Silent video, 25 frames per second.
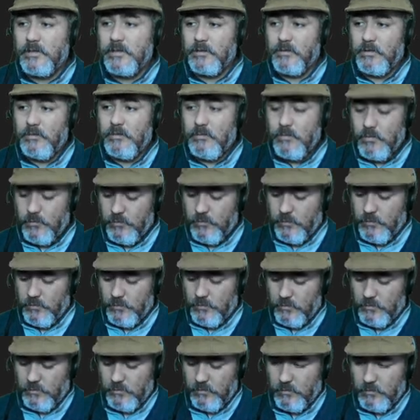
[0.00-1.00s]
remove
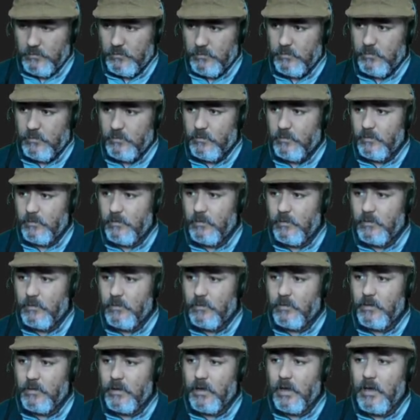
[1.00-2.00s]

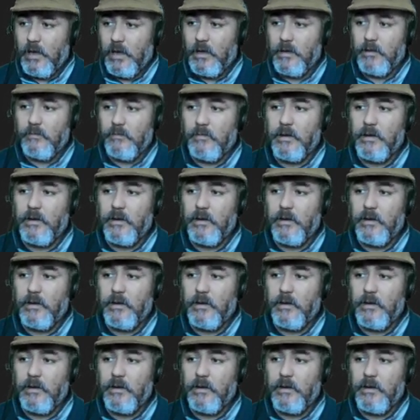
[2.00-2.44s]
the add event